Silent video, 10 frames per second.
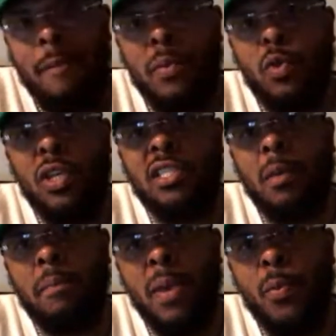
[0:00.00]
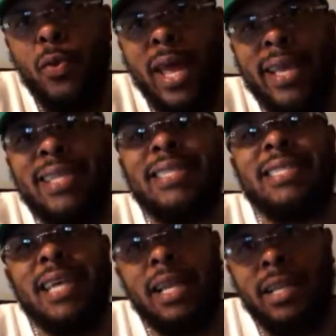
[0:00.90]
But you get some people that get
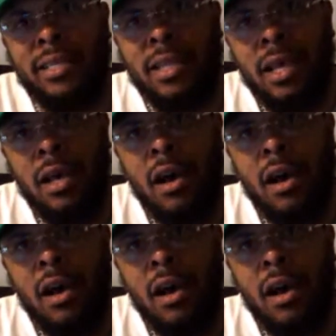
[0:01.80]
jealous